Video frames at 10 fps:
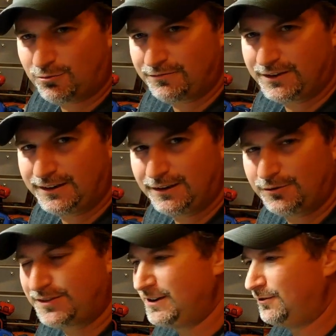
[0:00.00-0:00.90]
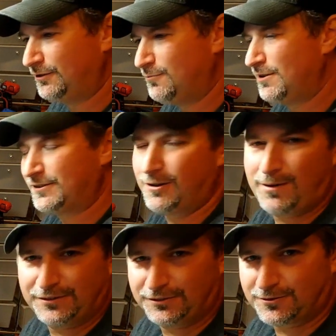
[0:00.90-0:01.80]
for more videos. Thank you so much to all
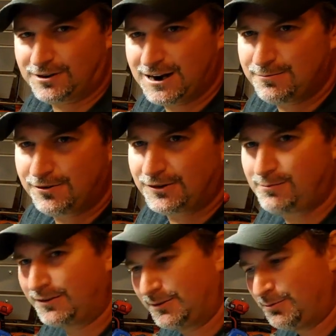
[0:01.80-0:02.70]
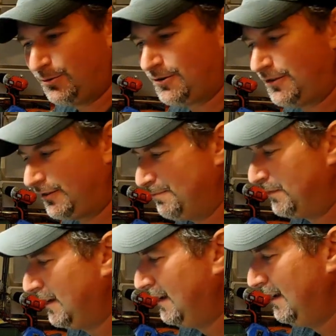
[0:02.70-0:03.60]
my subscribers, all my supporters.
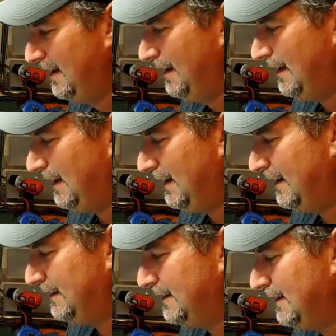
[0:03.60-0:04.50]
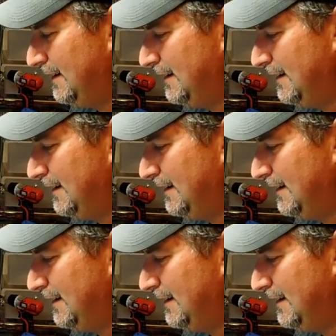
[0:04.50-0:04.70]
And